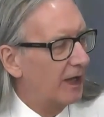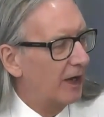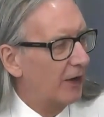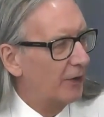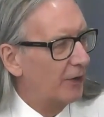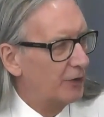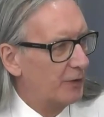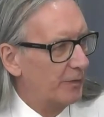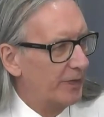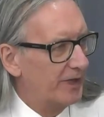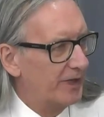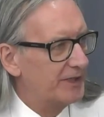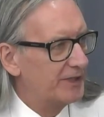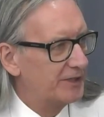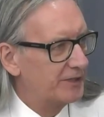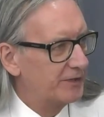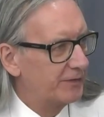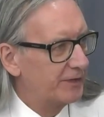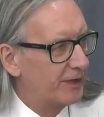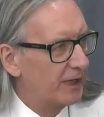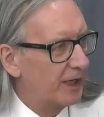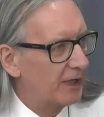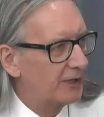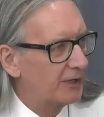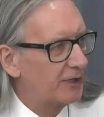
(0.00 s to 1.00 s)
on the basis
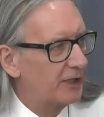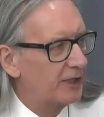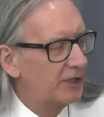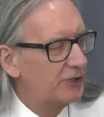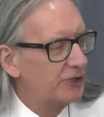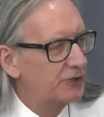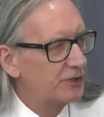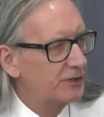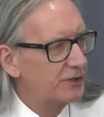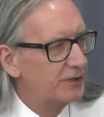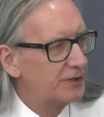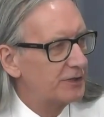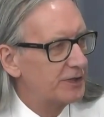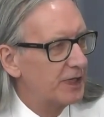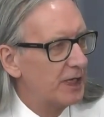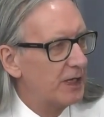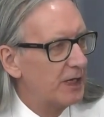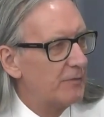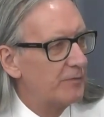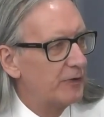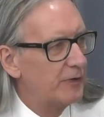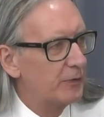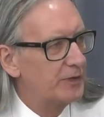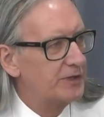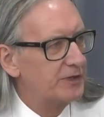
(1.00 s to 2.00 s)
of calculations,
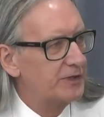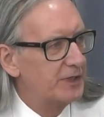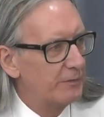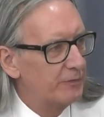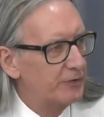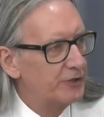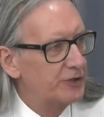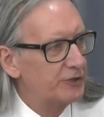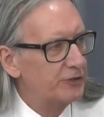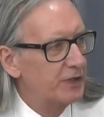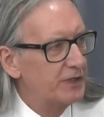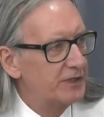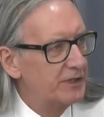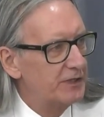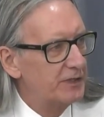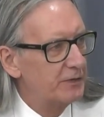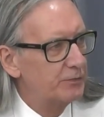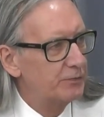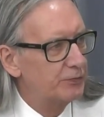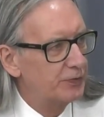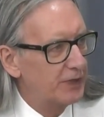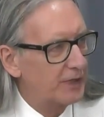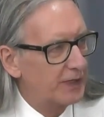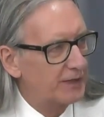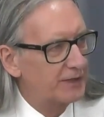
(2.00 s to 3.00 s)
but was demonstrating
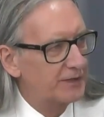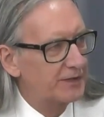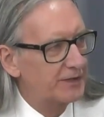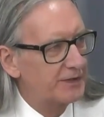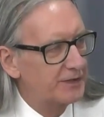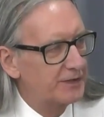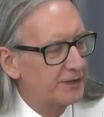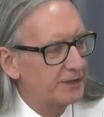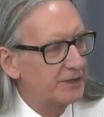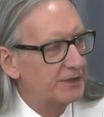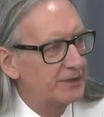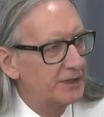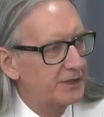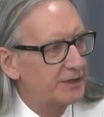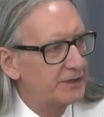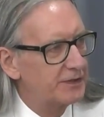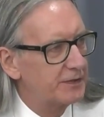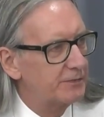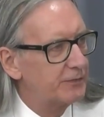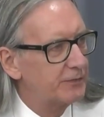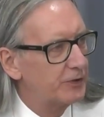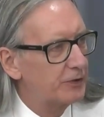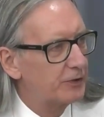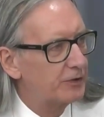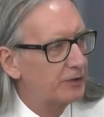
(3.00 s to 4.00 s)
in practice that the
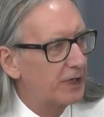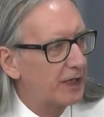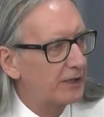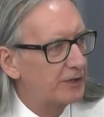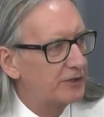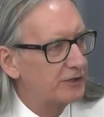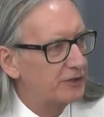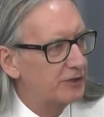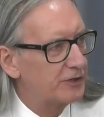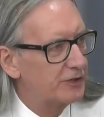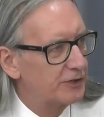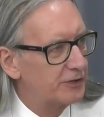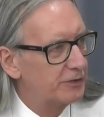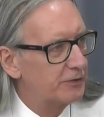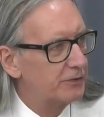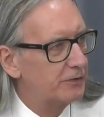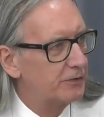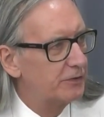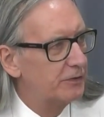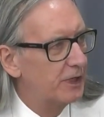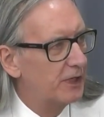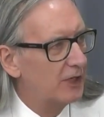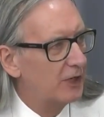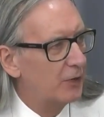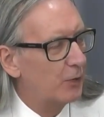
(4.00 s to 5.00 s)
system could actually
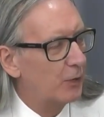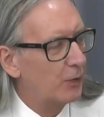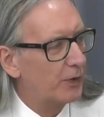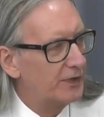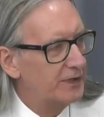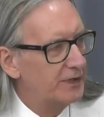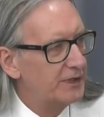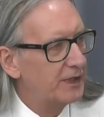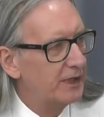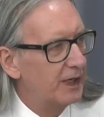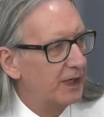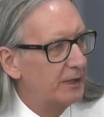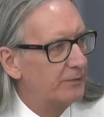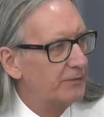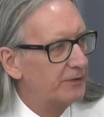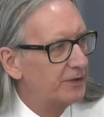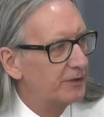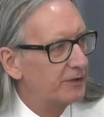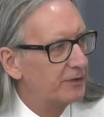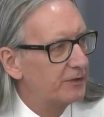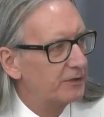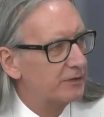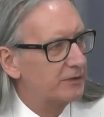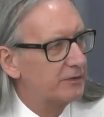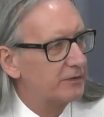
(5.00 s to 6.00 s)
do what he claimed
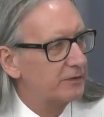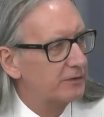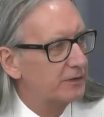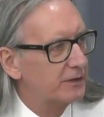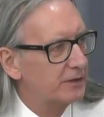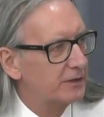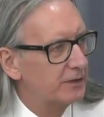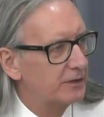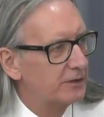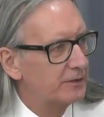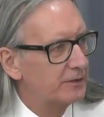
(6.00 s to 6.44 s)
it could do.